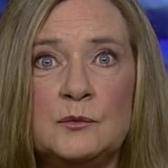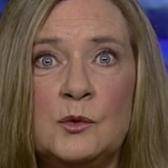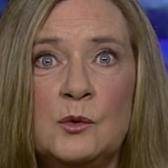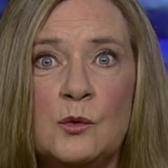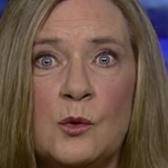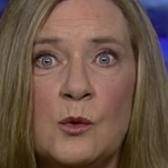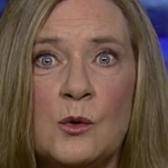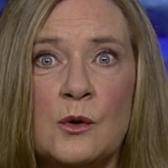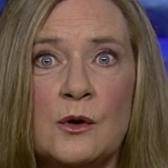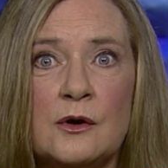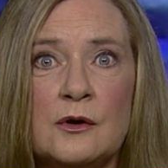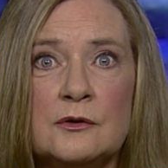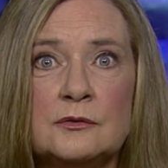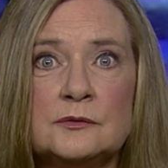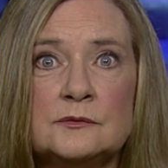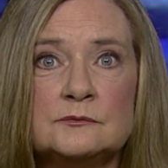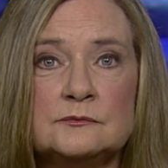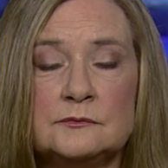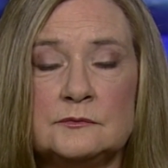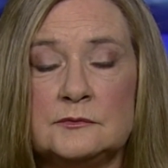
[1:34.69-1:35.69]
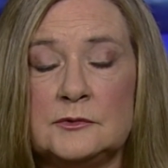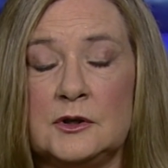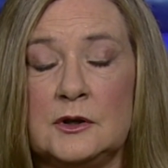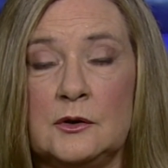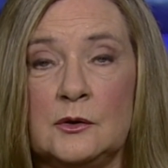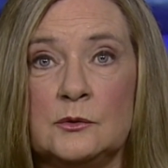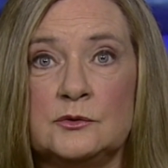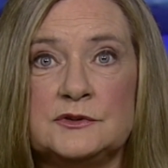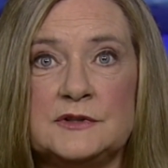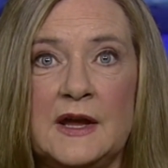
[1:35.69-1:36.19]
or, you
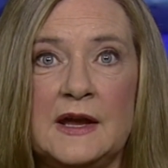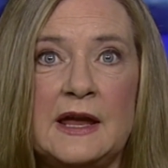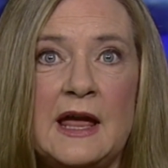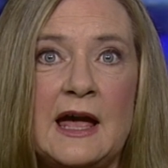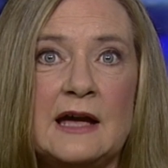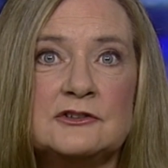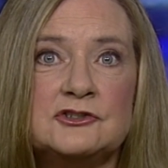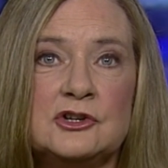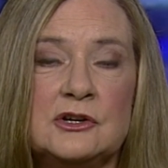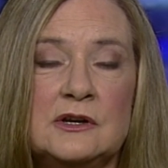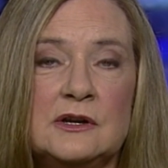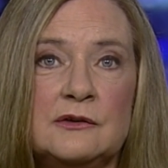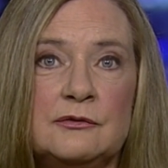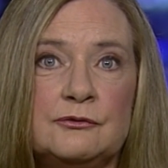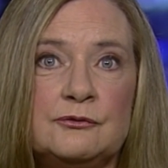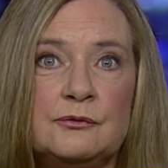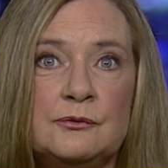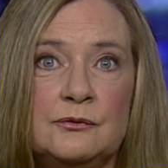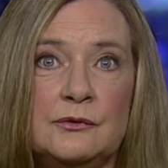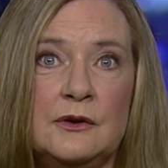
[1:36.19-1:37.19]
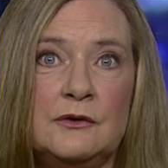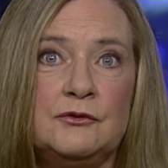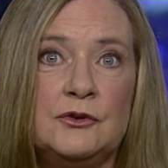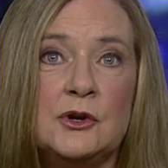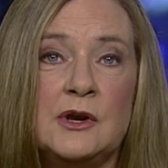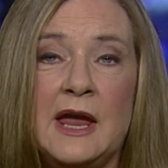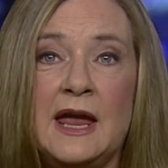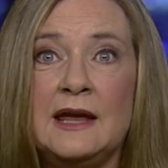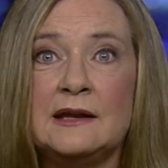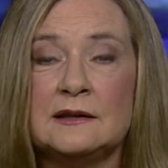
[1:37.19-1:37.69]
know, take action if you
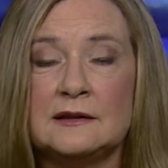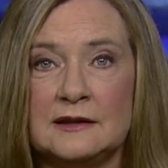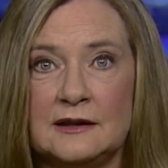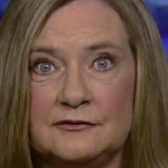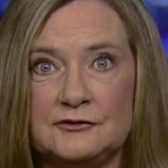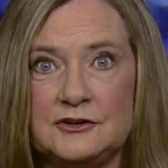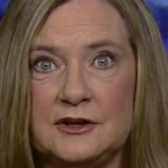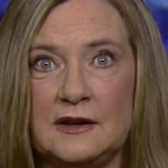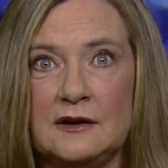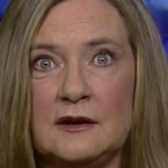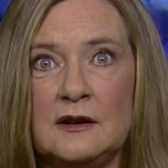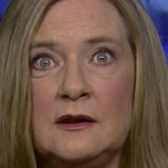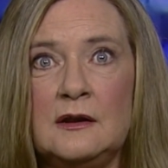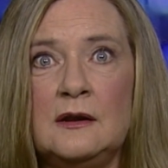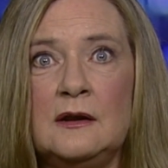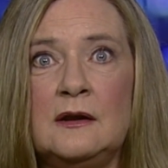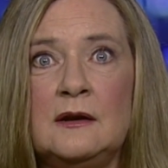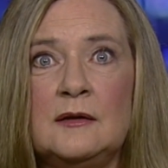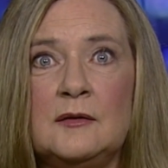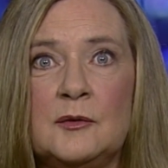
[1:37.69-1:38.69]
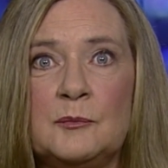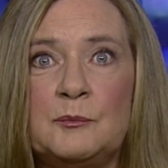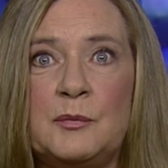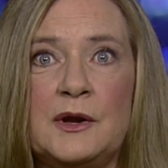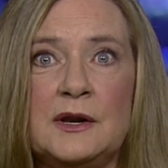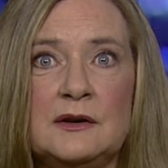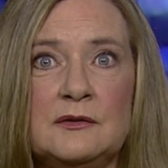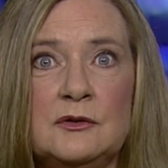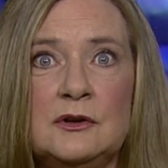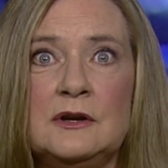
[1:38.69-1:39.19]
can't lift it.
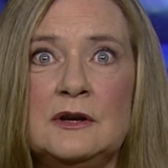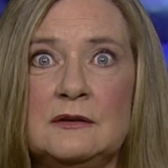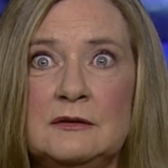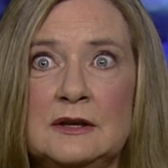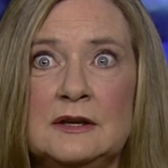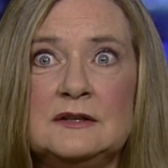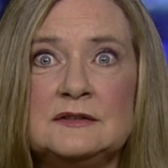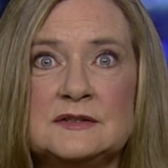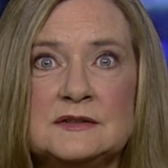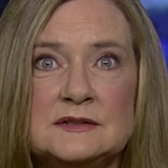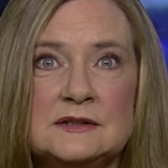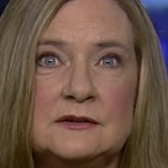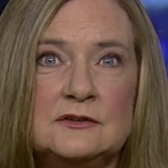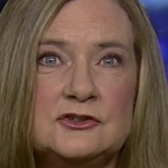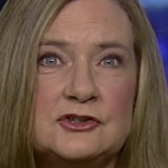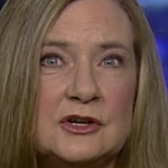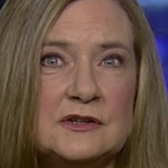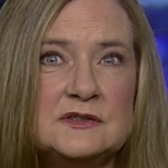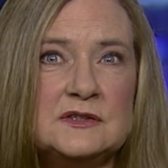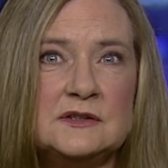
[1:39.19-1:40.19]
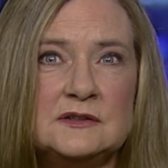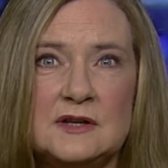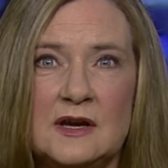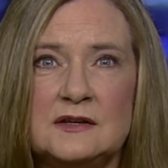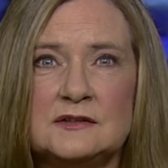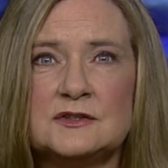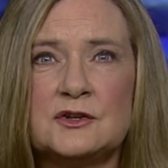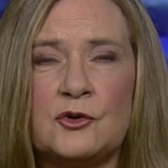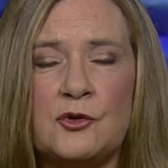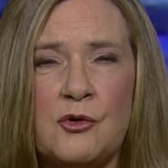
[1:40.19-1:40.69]
But it just
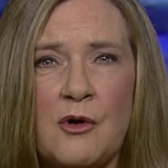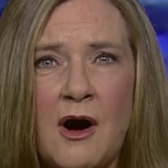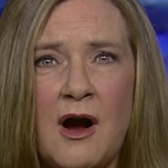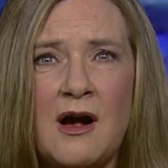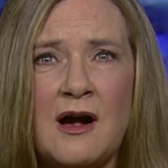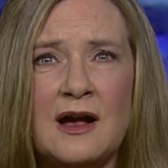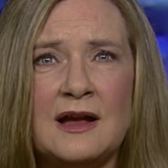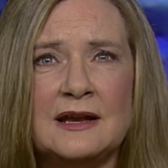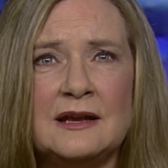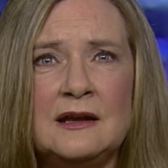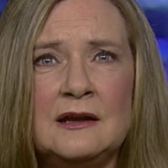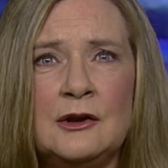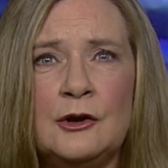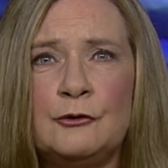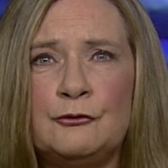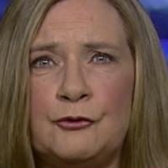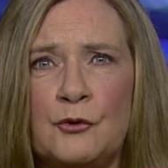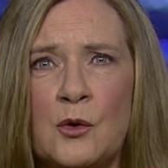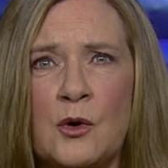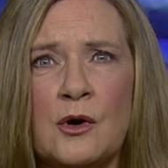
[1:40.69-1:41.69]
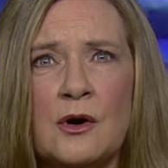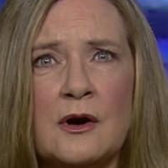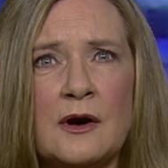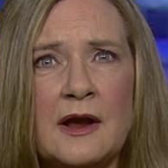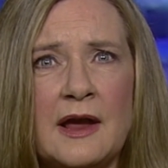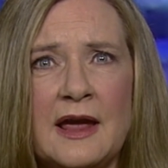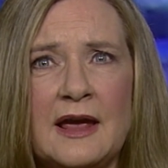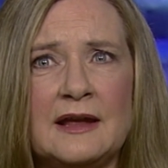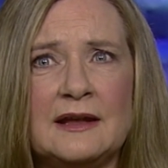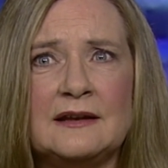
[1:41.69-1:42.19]
does cry for
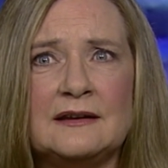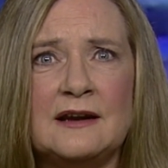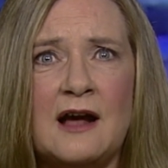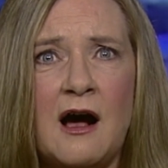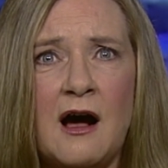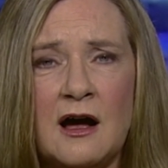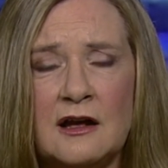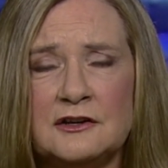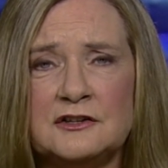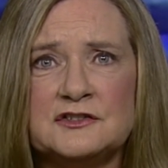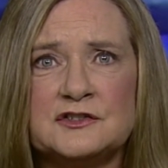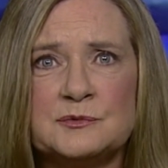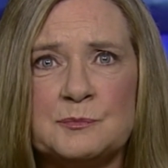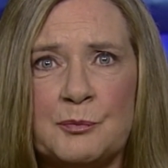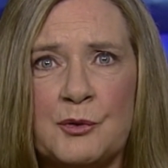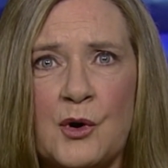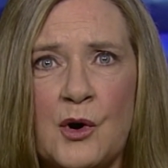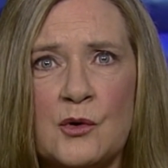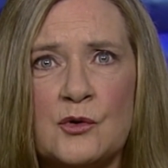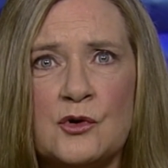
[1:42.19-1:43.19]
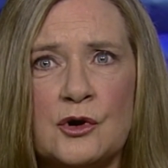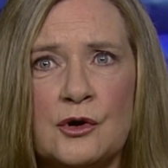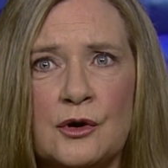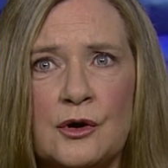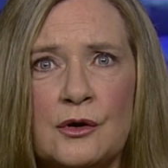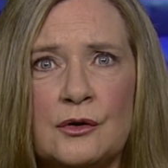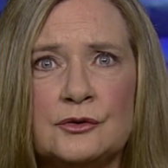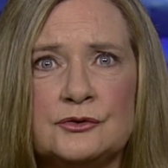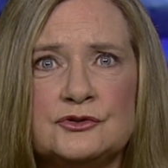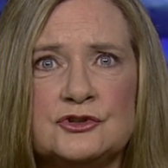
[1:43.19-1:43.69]
an honest
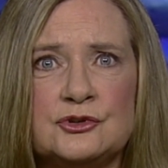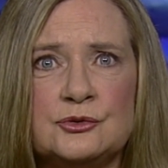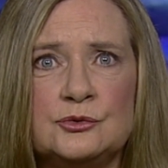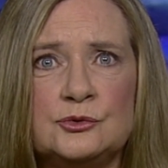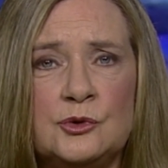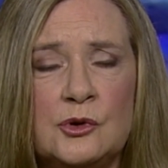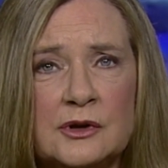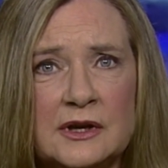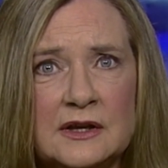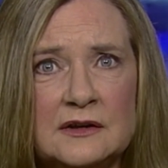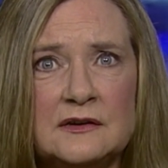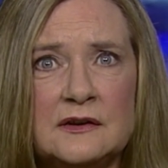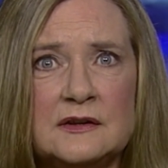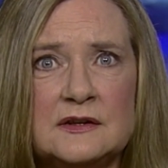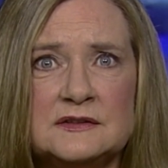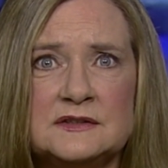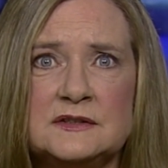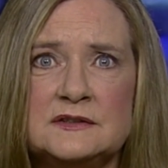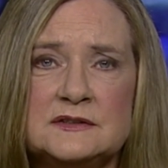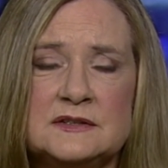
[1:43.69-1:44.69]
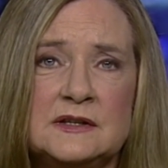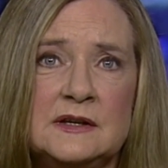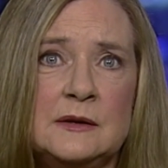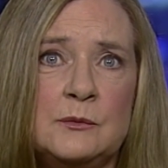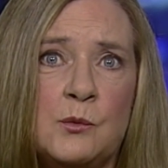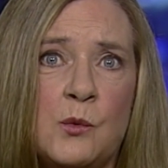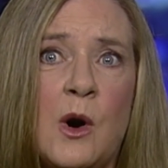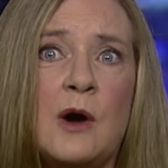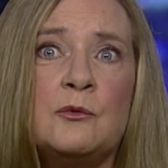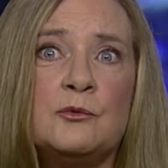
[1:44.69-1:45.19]
broker to look into this and see
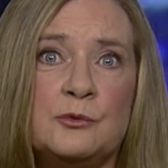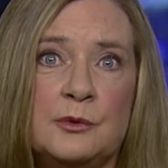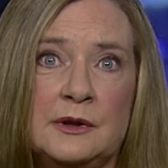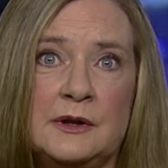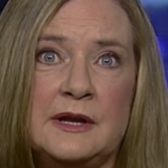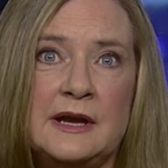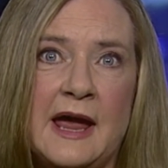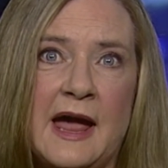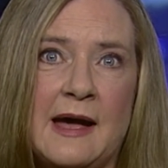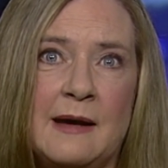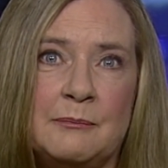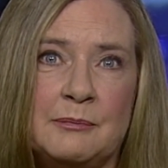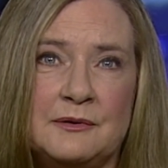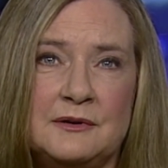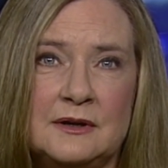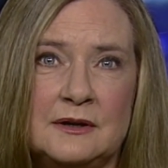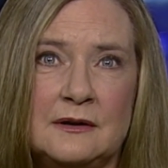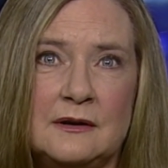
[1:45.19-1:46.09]
what really happened.